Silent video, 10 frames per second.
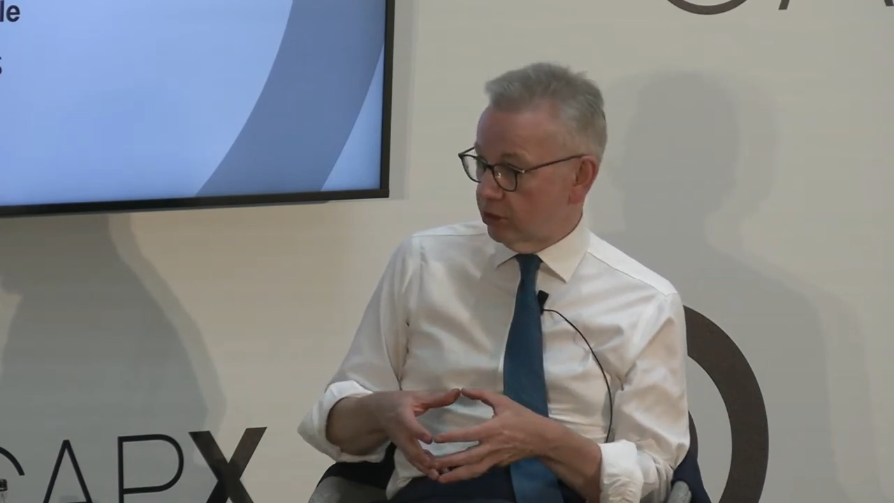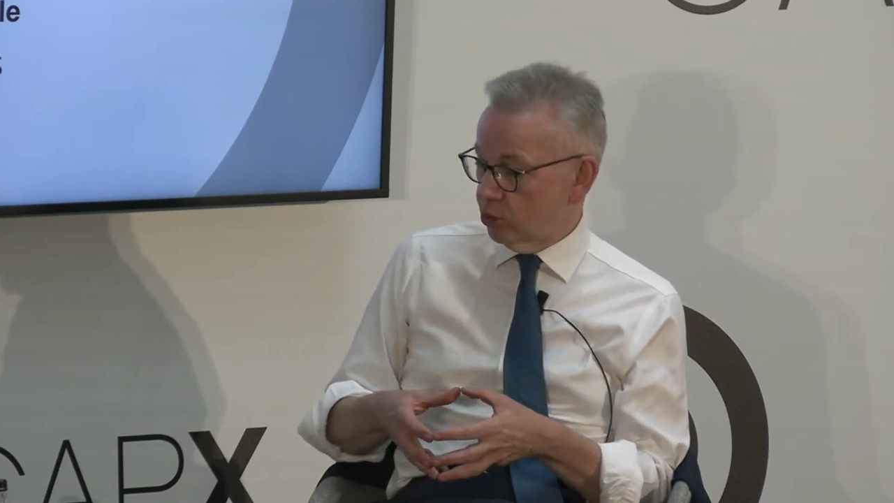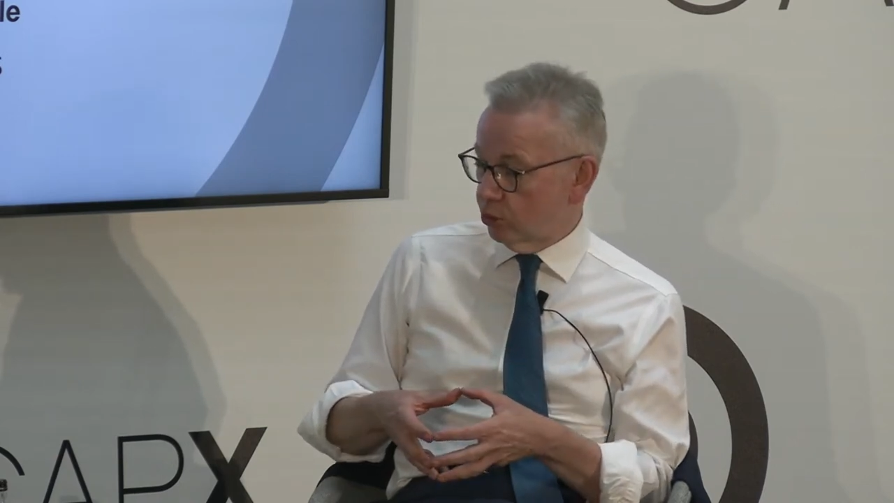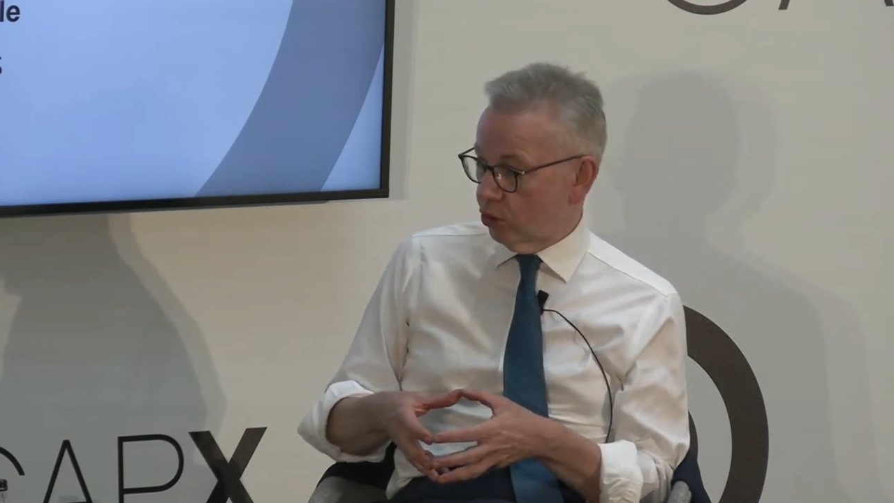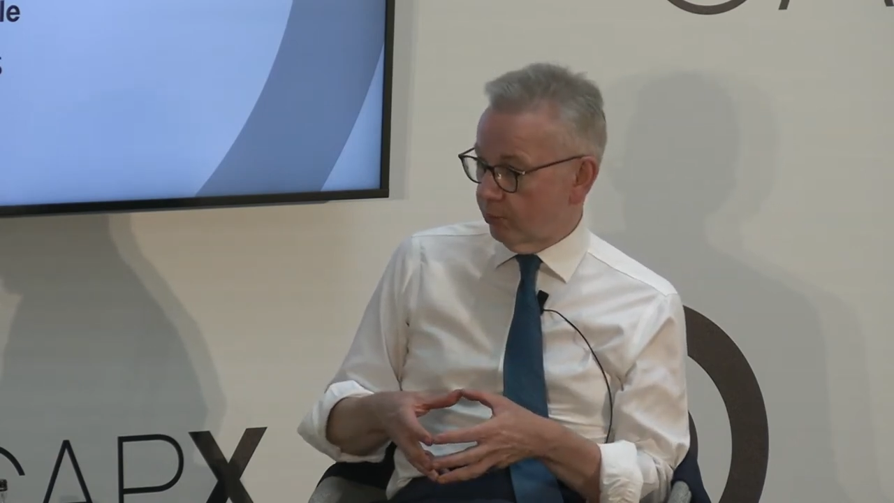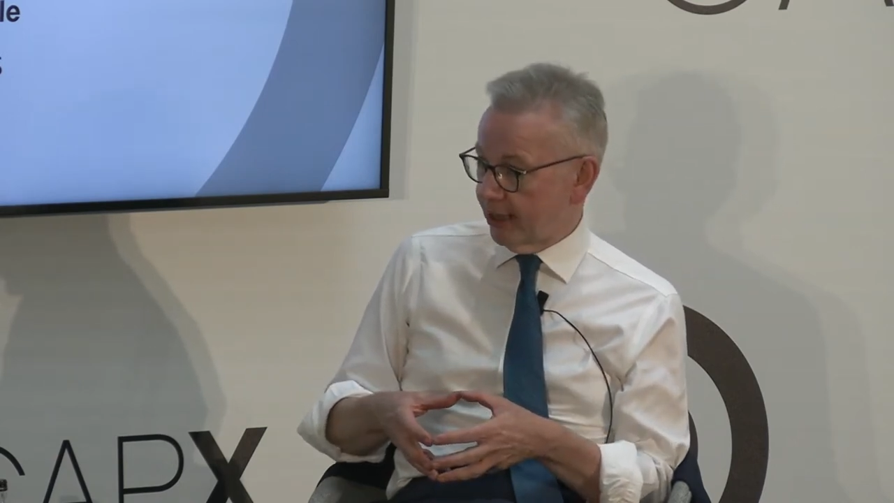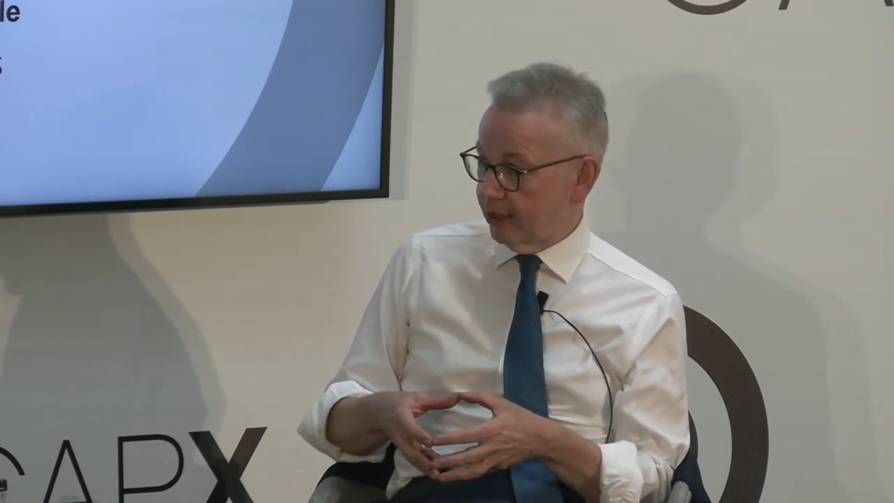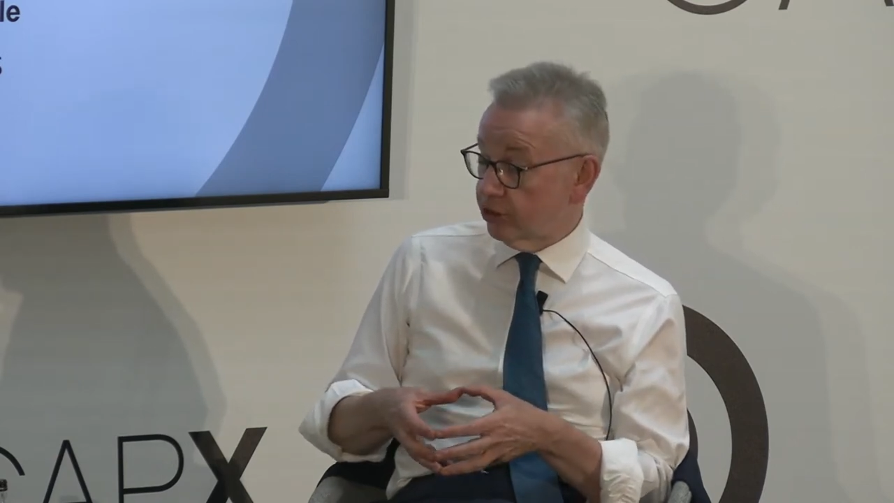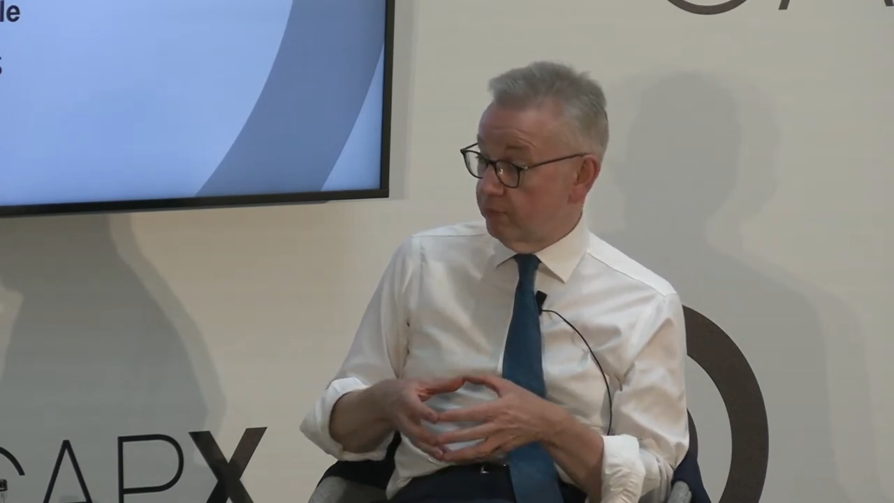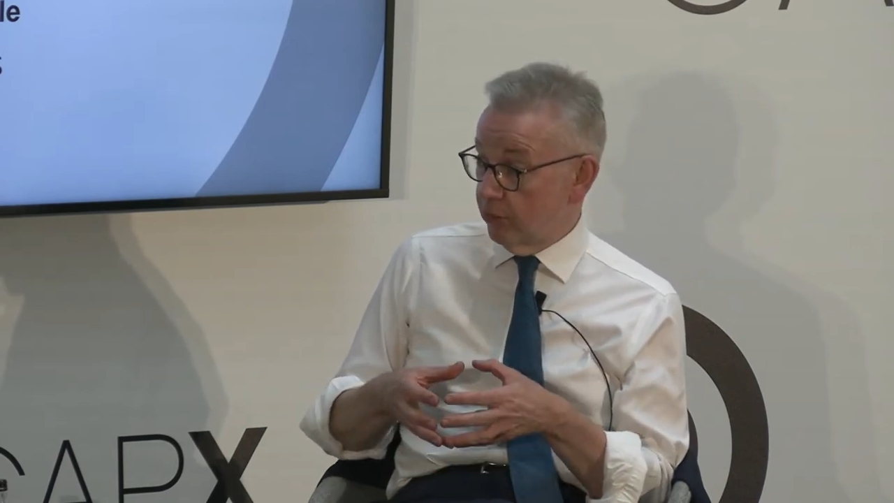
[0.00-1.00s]
to adopt
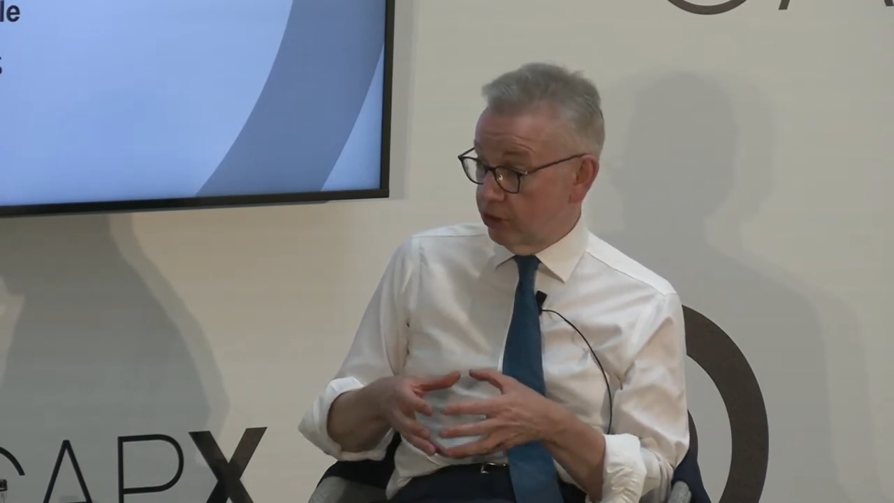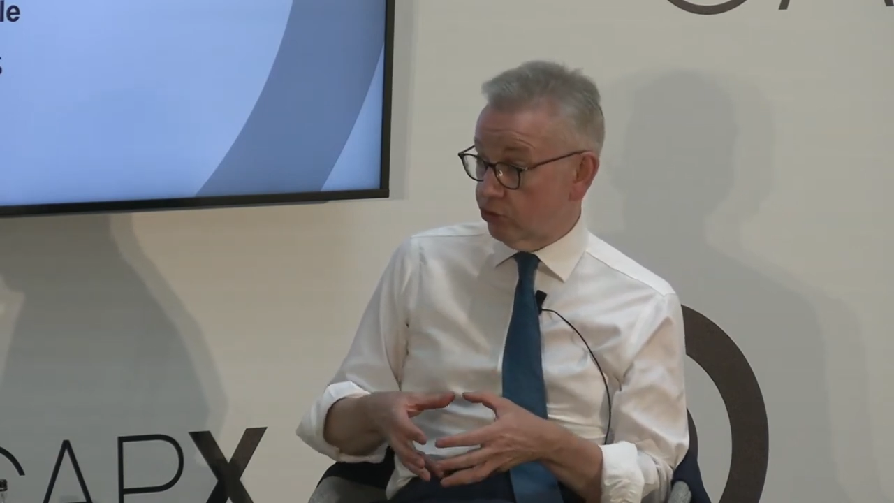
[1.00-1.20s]
plans and most